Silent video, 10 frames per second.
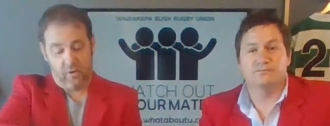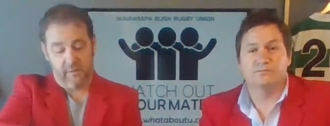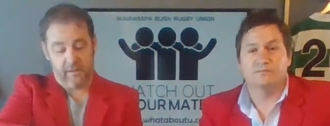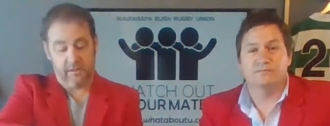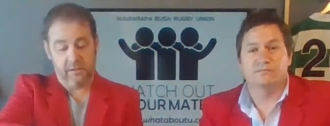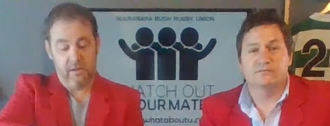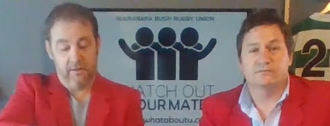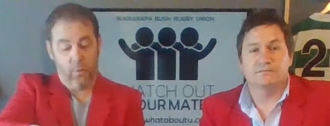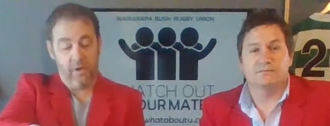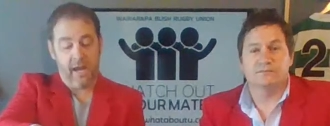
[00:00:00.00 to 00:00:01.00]
Speaker 1: you're driving,
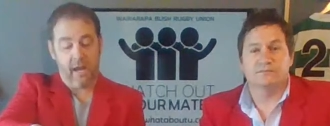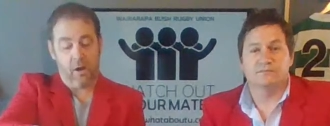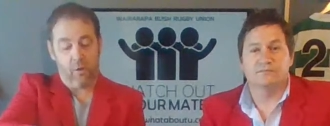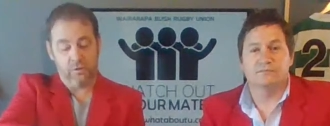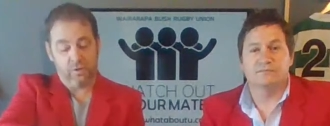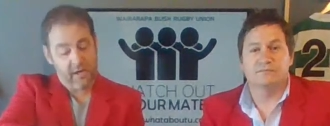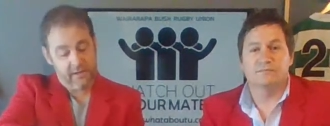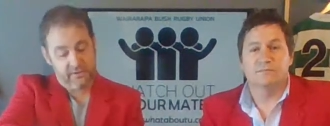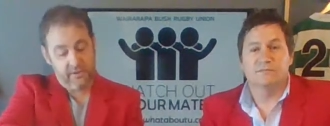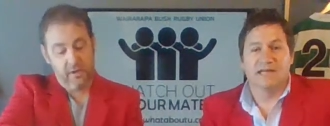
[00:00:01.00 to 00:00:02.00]
avoid alcohol and
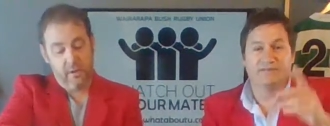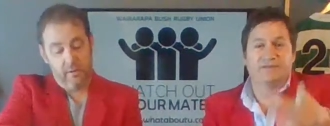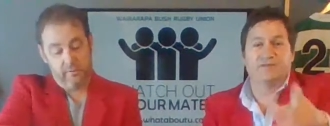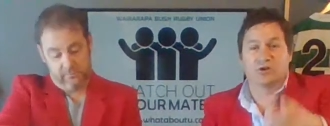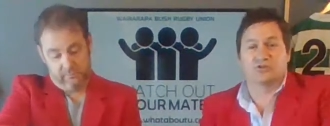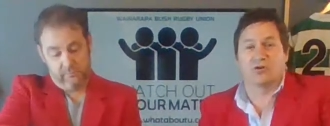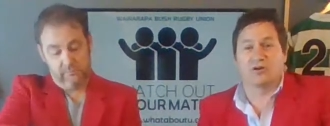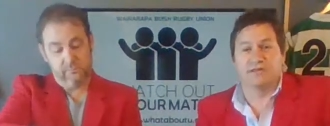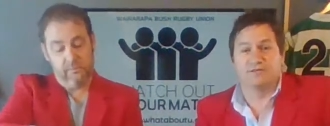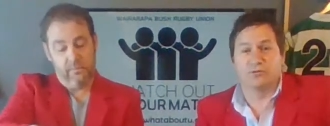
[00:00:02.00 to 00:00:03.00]
drugs. Even if you're not
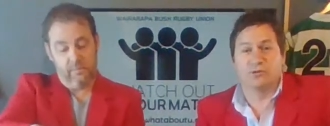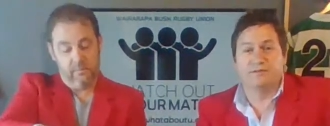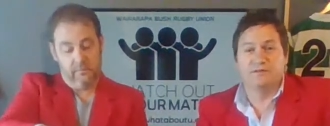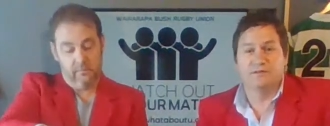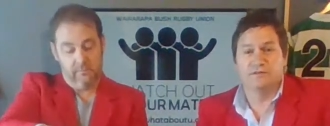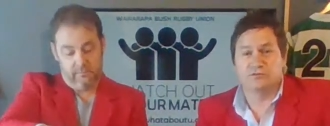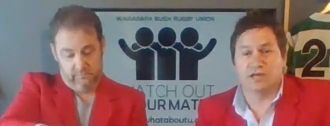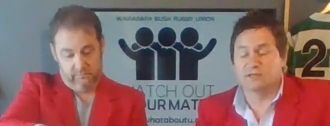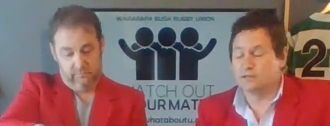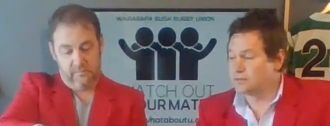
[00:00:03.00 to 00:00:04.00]
driving, avoid
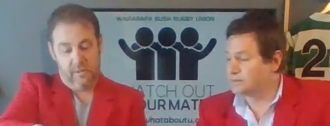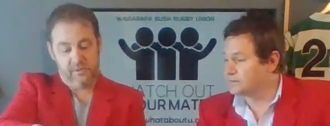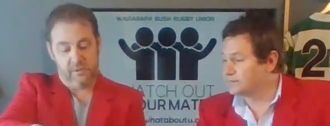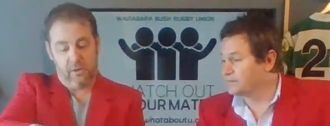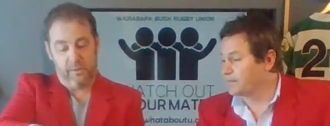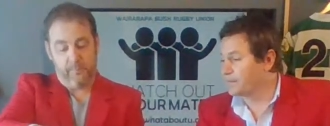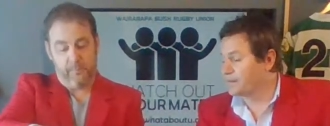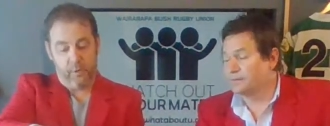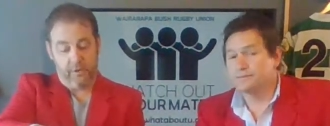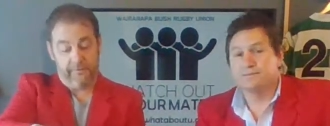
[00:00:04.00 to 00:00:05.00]
drugs. Absolutely.
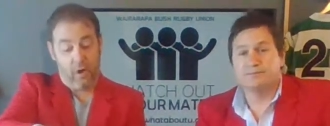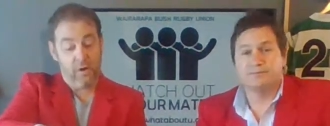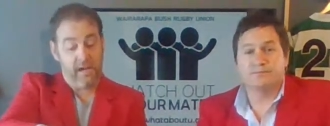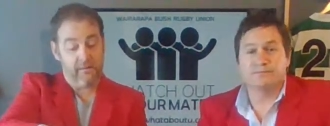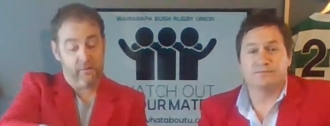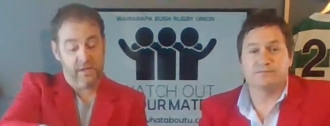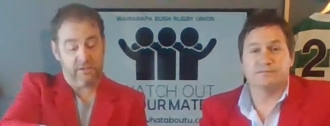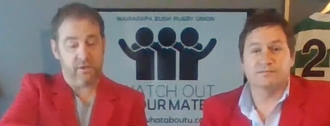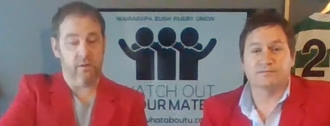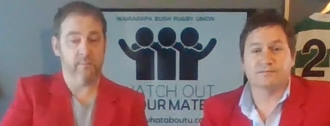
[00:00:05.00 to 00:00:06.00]
Put your phone out of
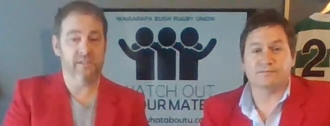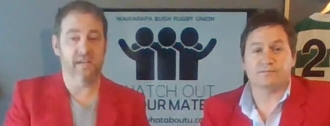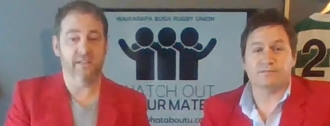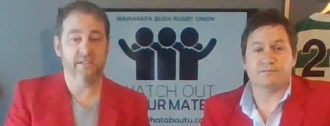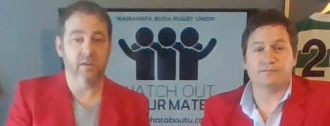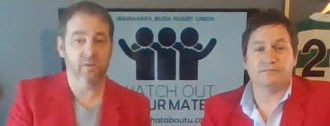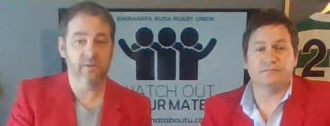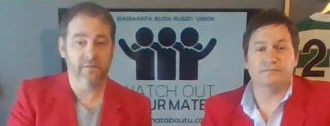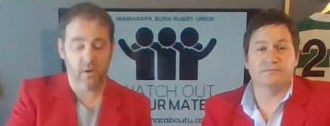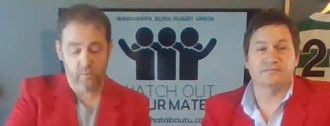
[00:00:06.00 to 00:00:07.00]
reach. Don't be texting on
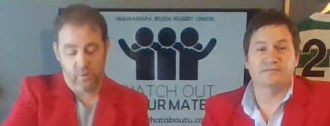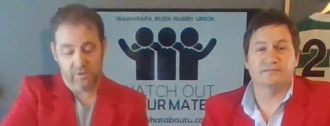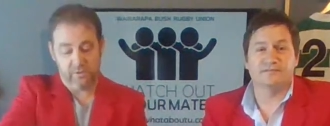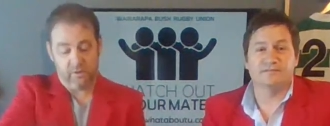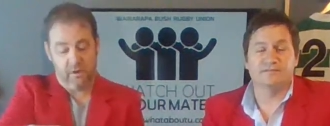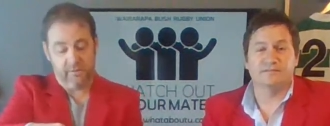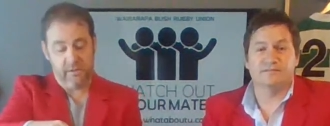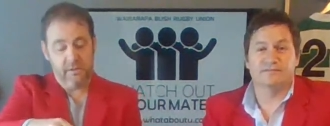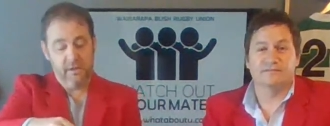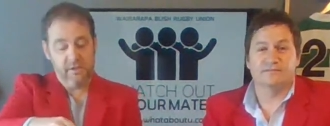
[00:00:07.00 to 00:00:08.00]
your phone while you're
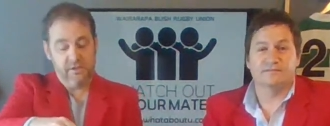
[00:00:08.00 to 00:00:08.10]
driving.